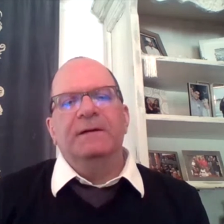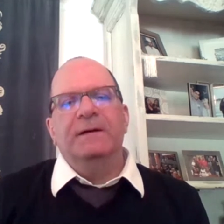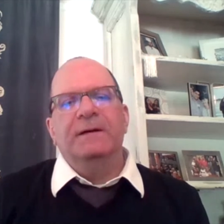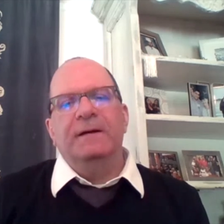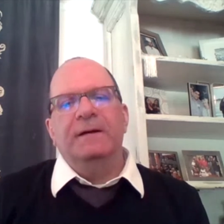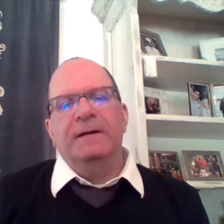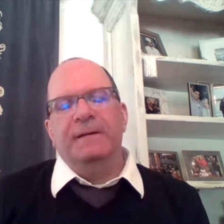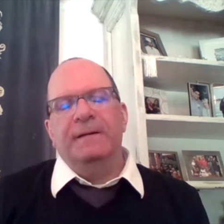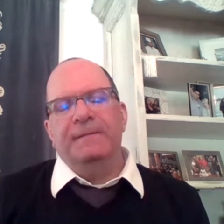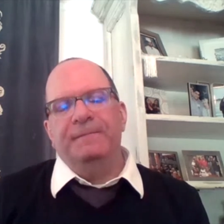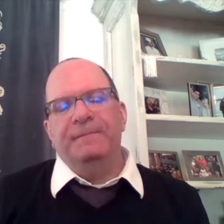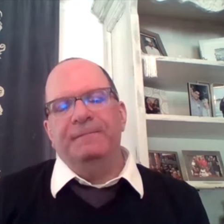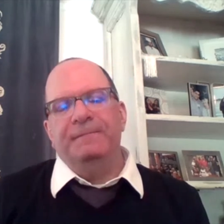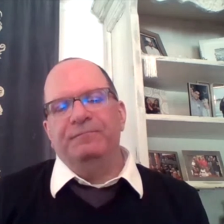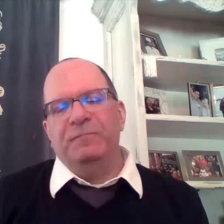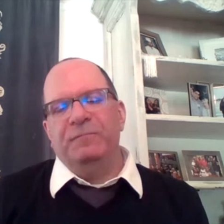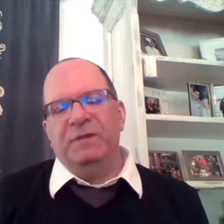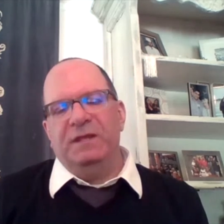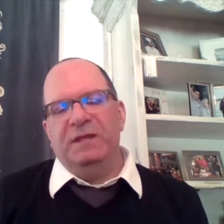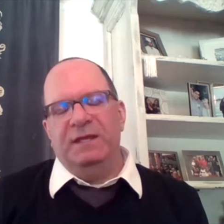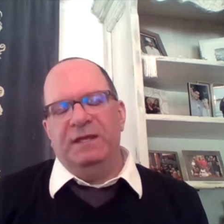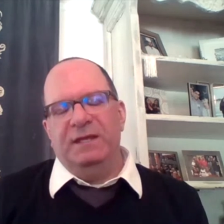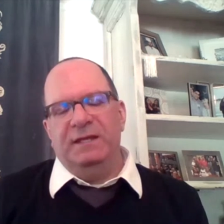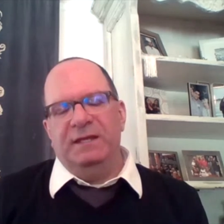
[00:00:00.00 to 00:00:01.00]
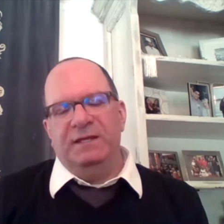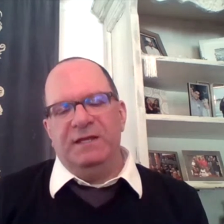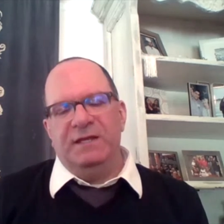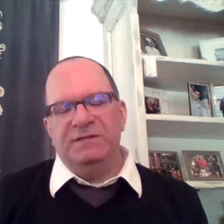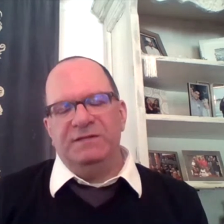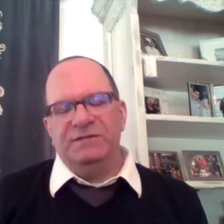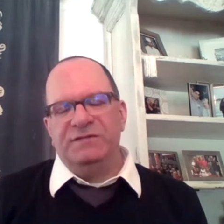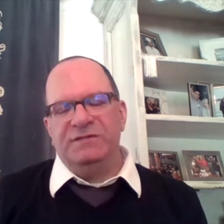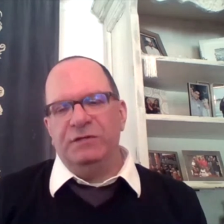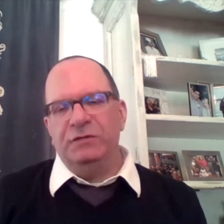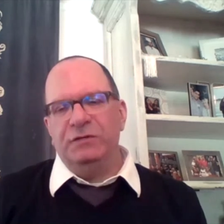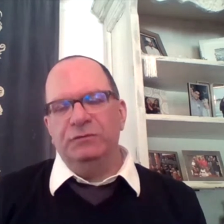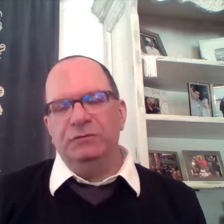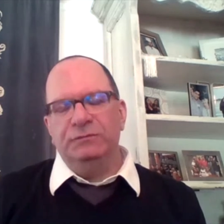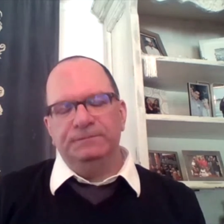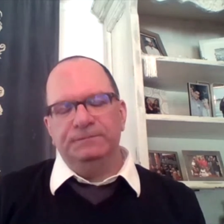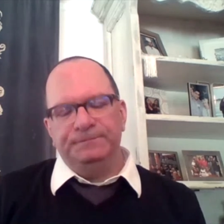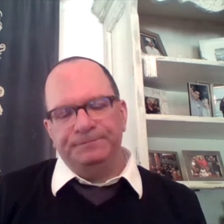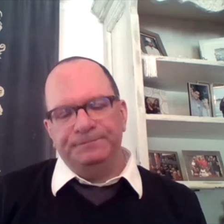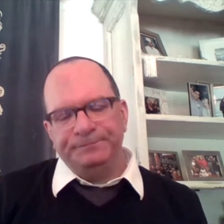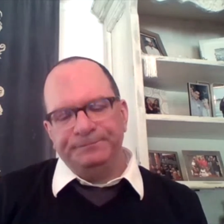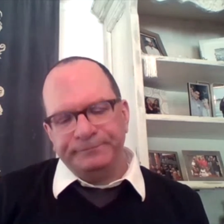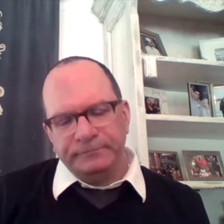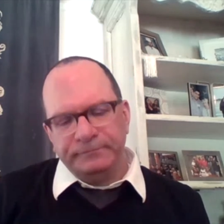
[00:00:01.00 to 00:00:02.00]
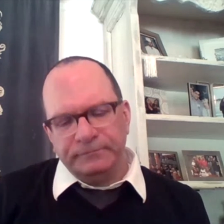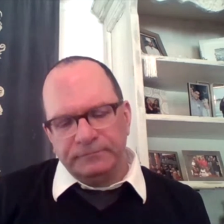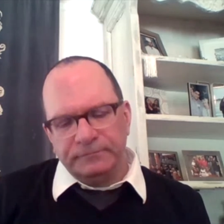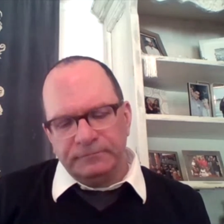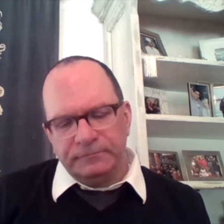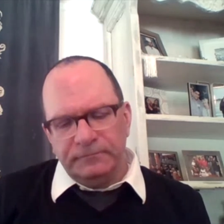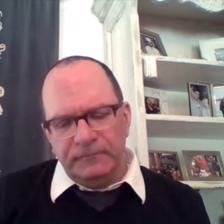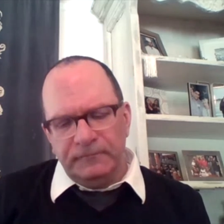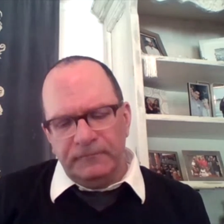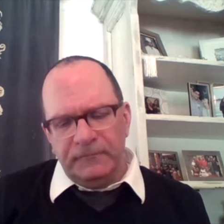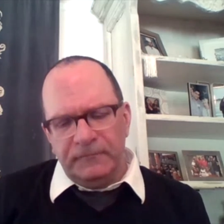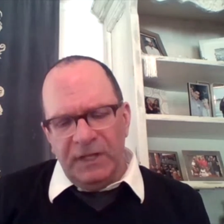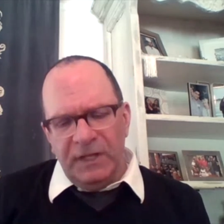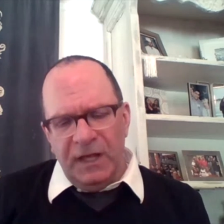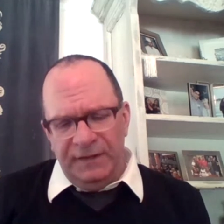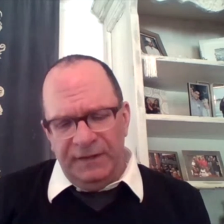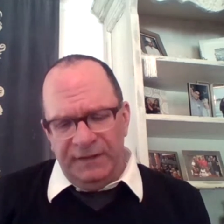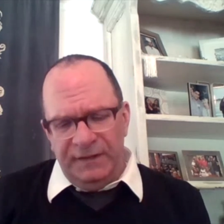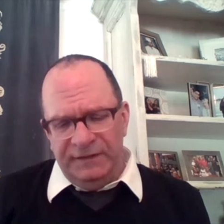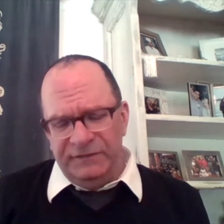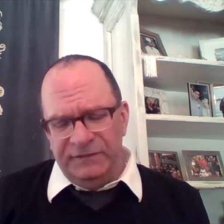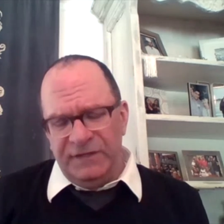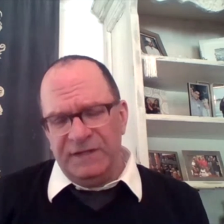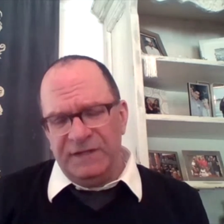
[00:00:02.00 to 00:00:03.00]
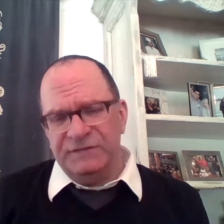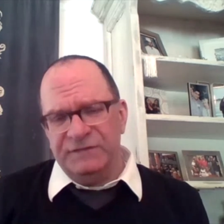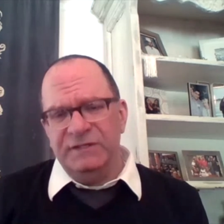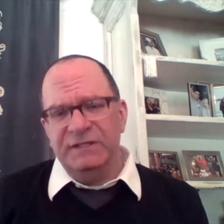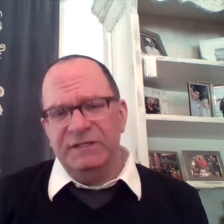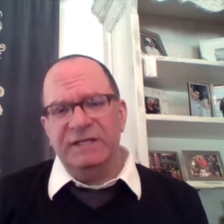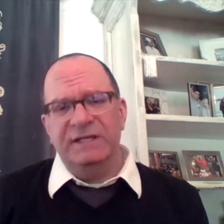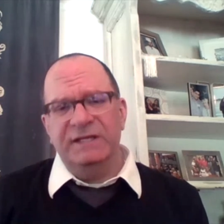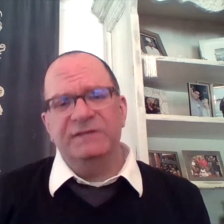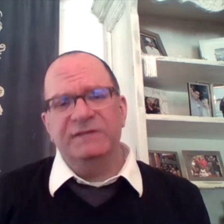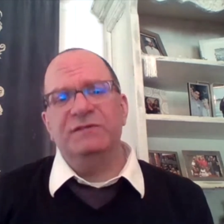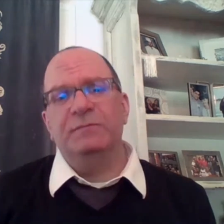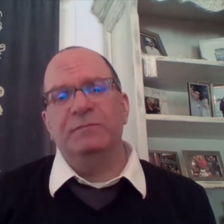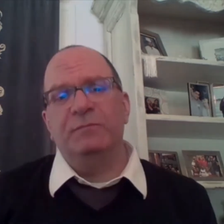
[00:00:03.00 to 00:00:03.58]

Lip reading: And so I think testing is